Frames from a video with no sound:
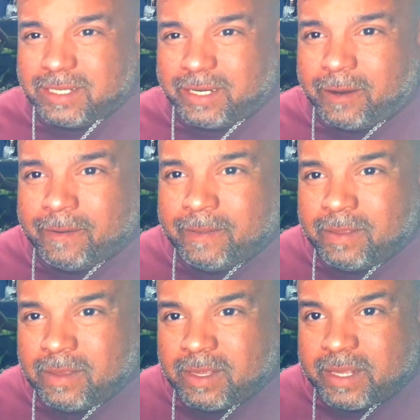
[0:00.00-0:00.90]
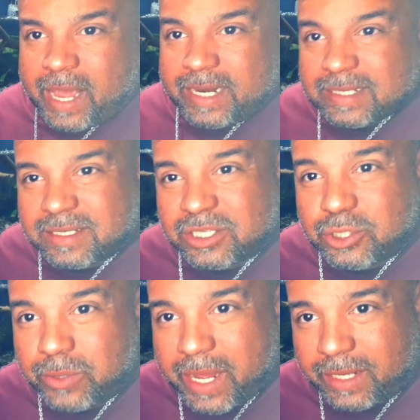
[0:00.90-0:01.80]
that's in there, and this
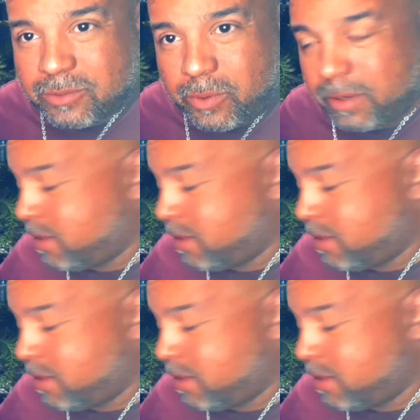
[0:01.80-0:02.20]
is 2 days